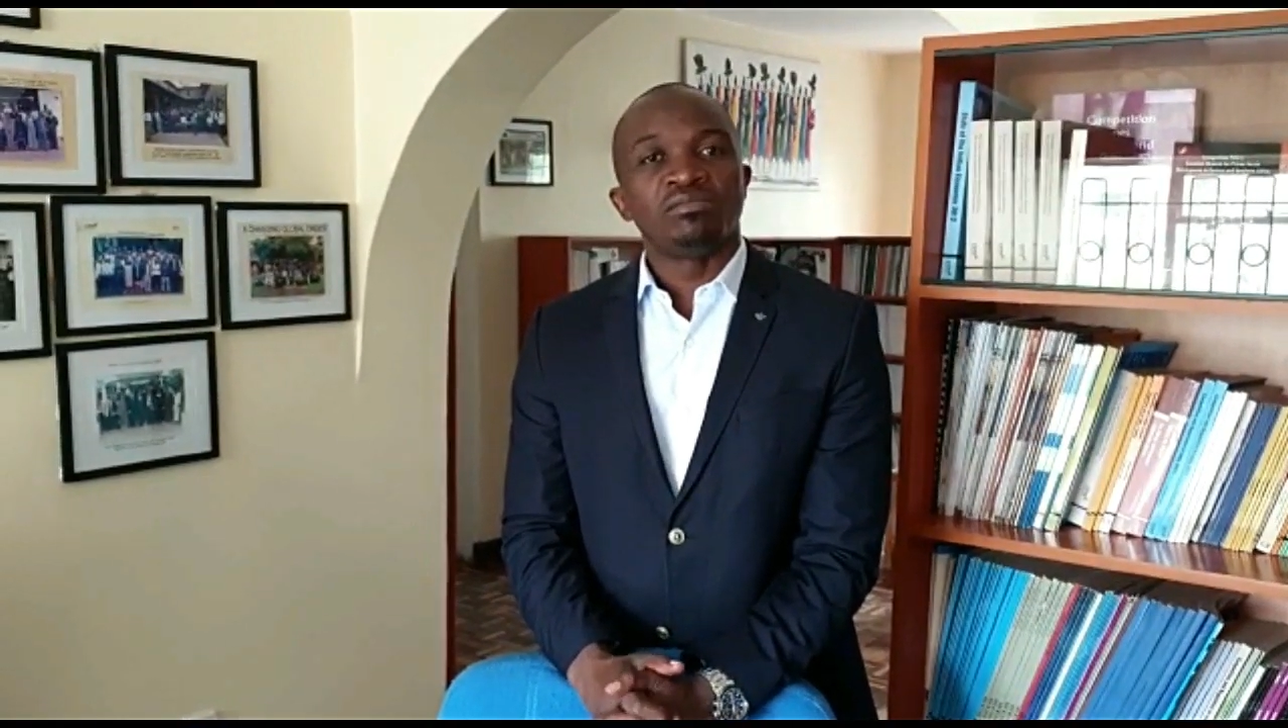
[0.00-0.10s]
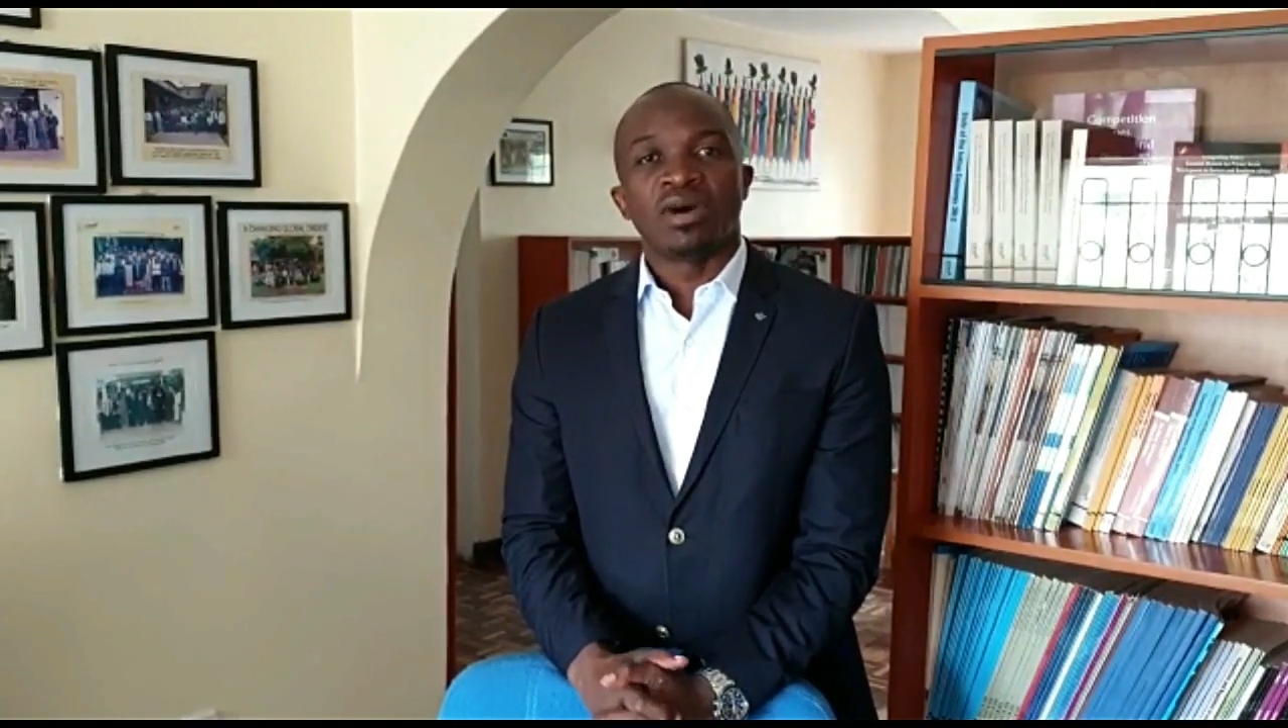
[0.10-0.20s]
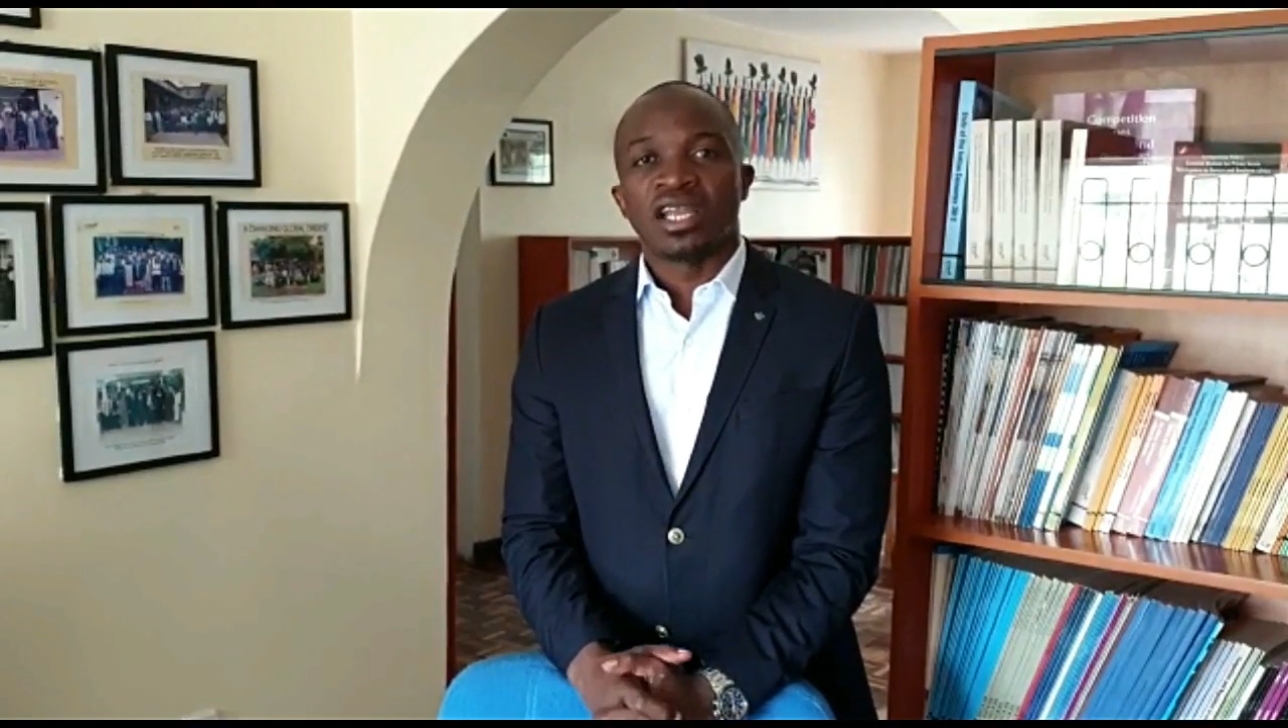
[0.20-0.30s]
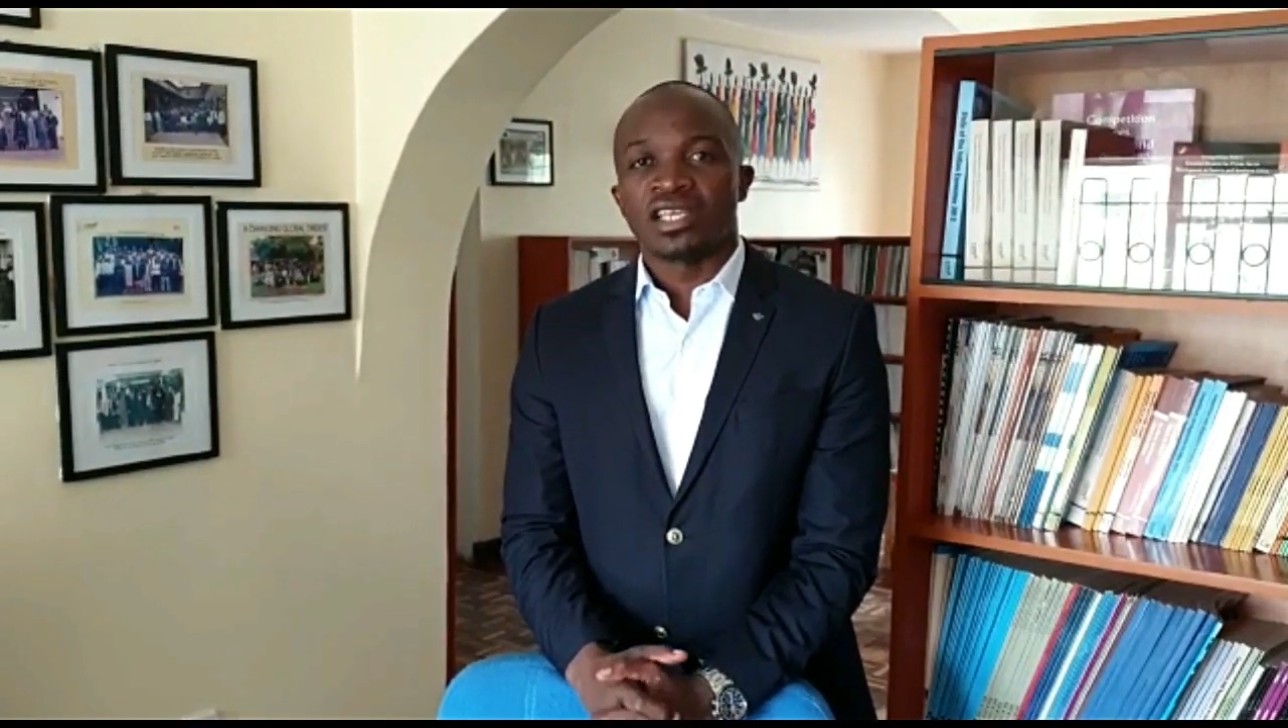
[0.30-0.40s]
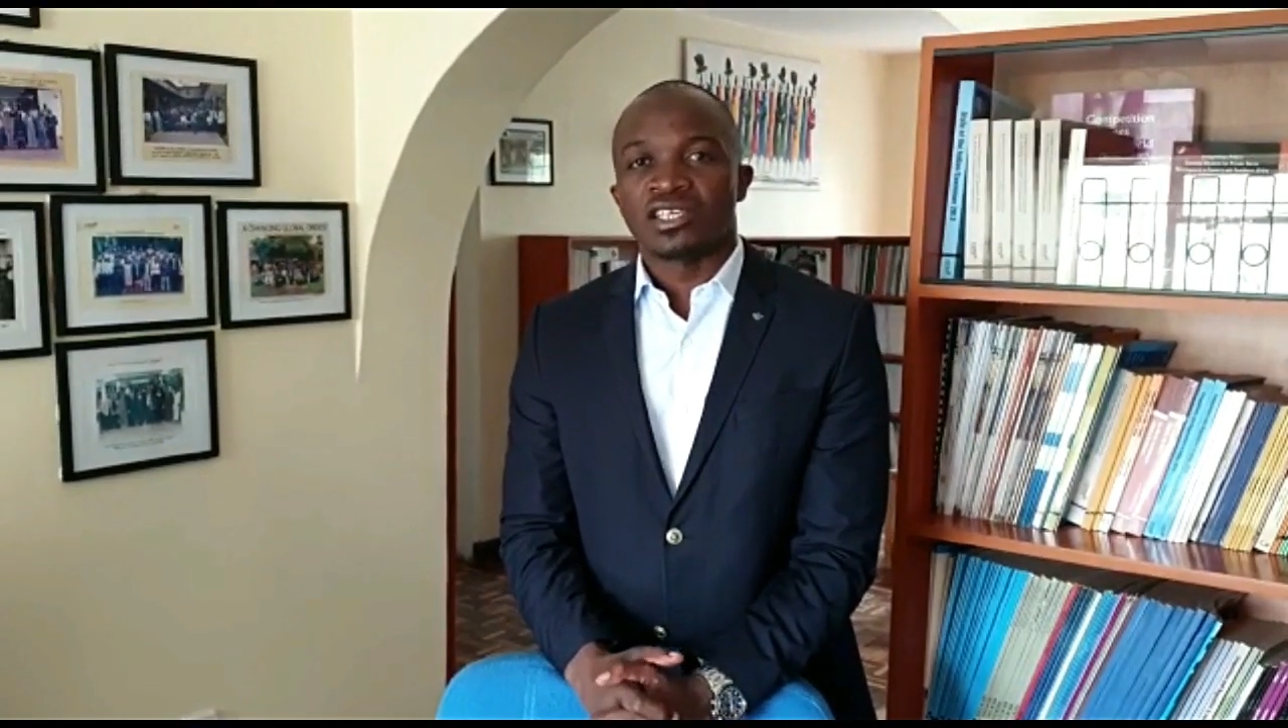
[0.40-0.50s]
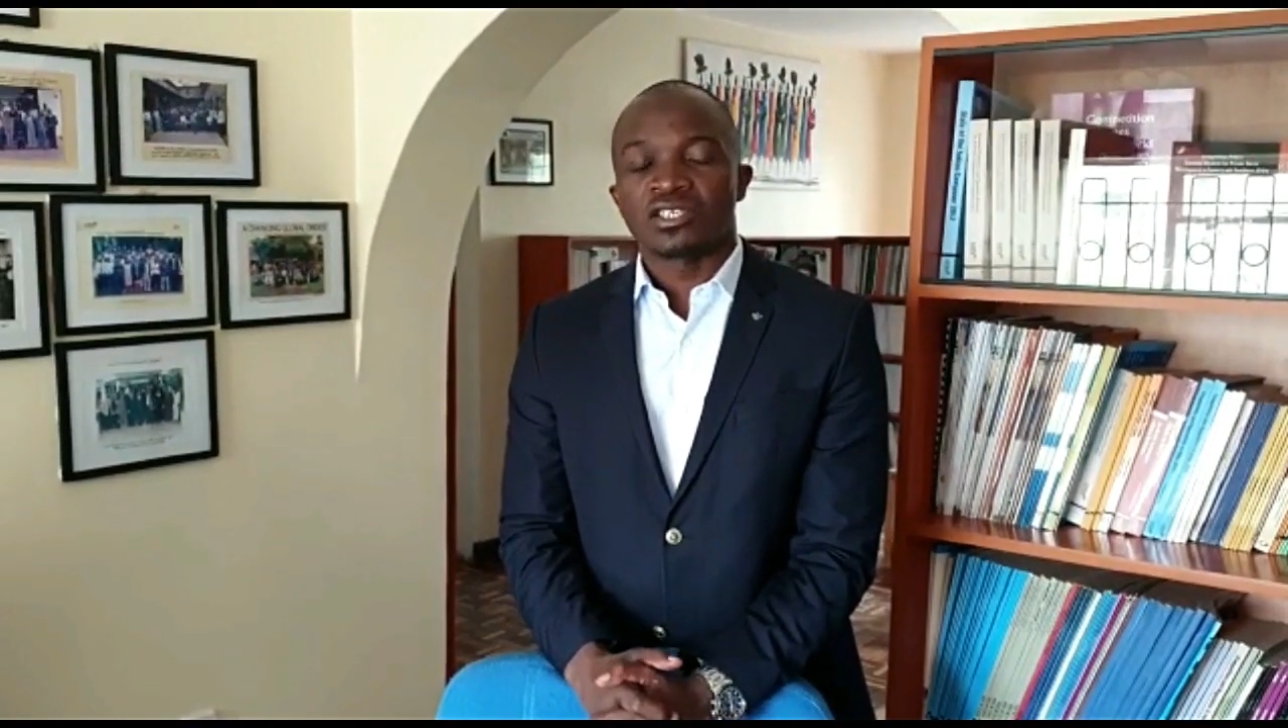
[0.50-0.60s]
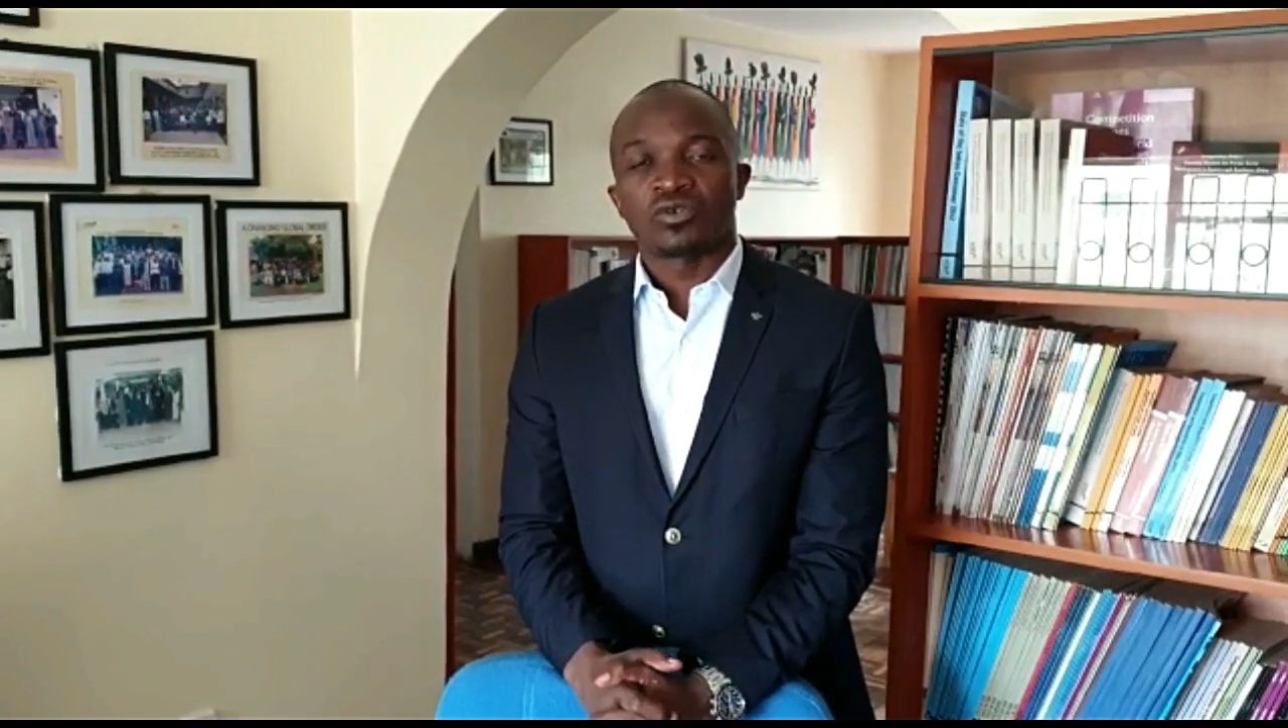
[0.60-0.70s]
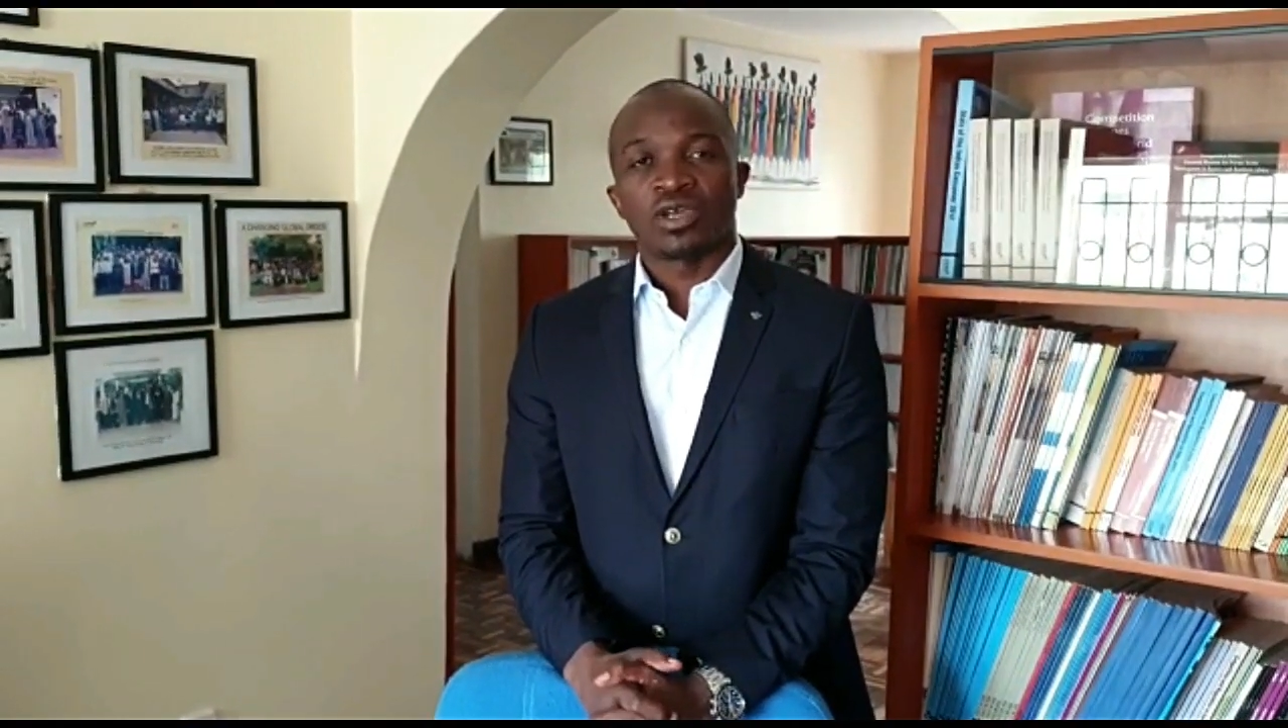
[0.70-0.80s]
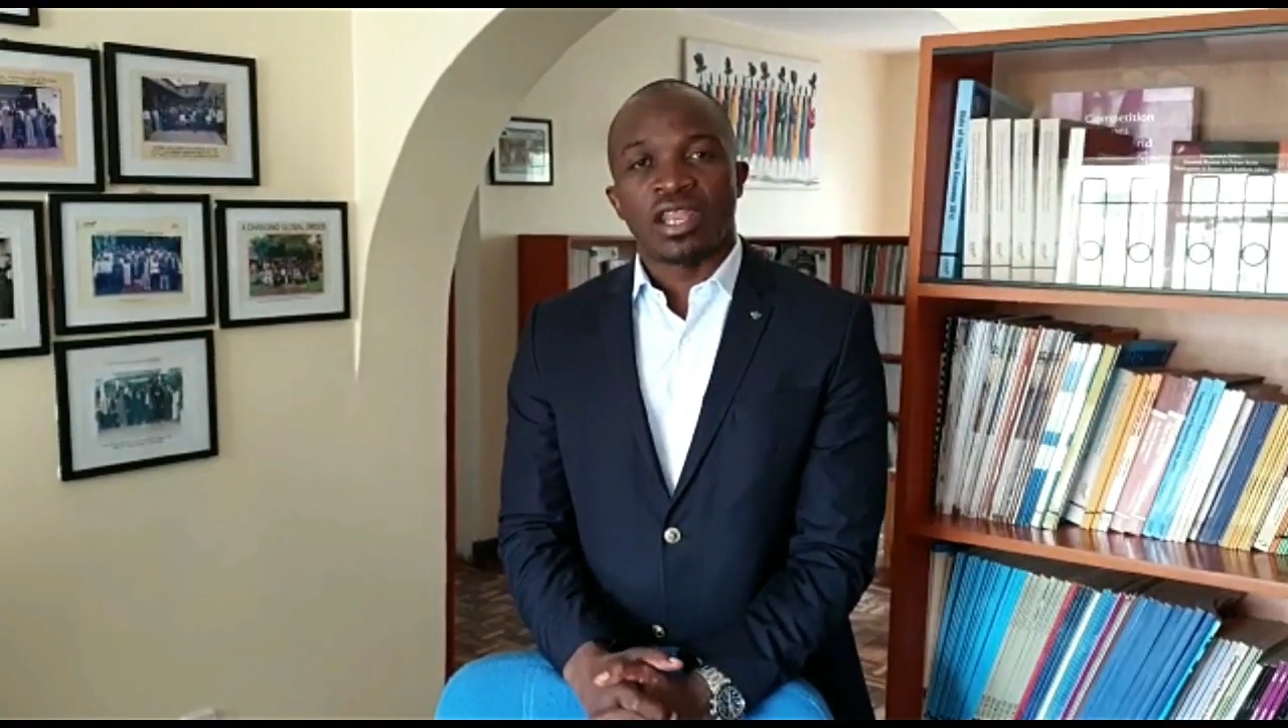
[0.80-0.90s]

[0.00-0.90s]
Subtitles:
managers you can